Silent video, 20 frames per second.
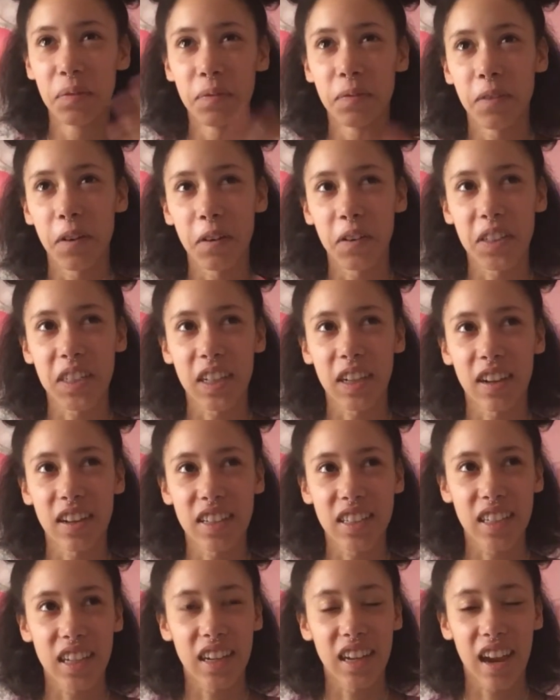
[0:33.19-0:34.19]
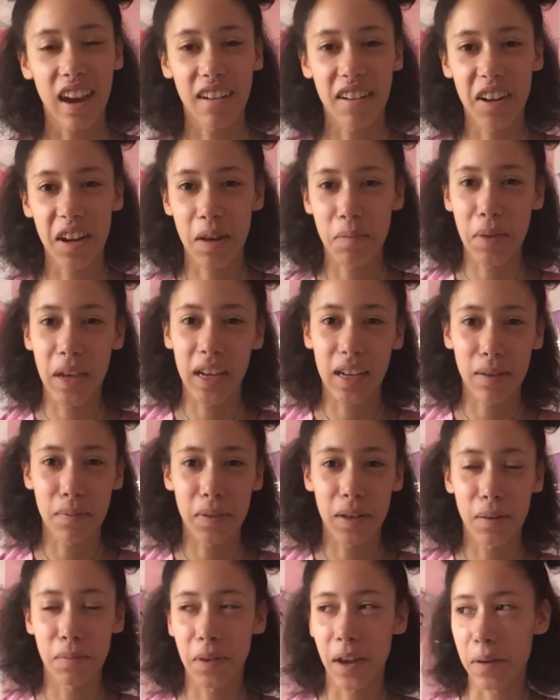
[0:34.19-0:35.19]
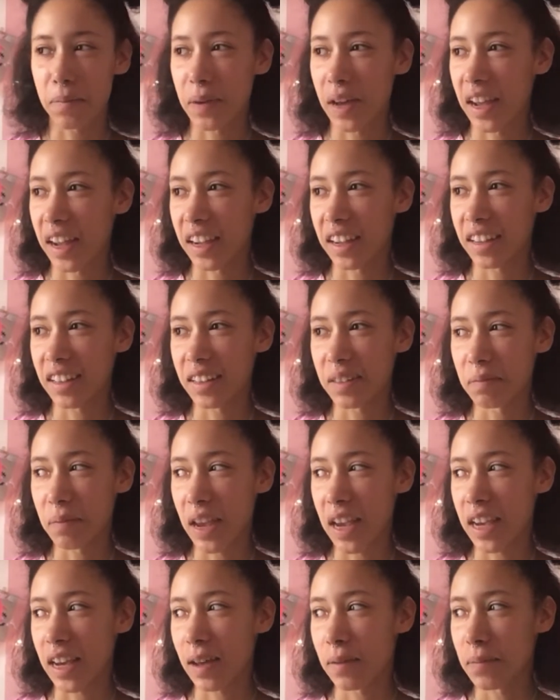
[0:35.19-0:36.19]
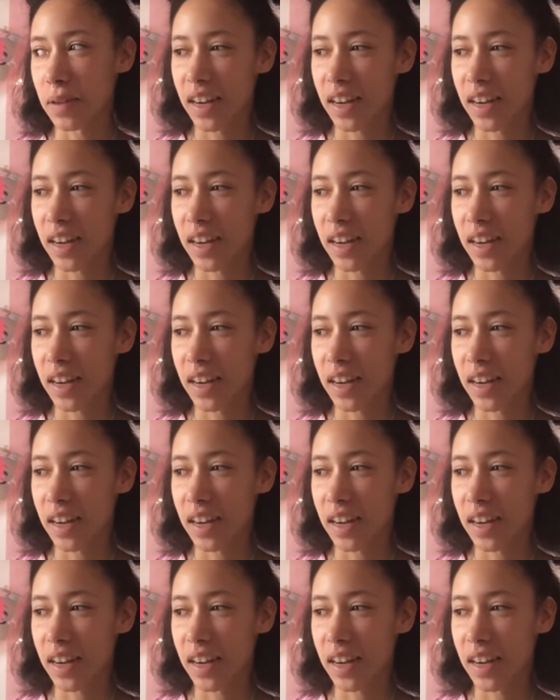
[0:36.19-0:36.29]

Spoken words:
focusing on skincare and not makeup, then I'm not buying good makeup.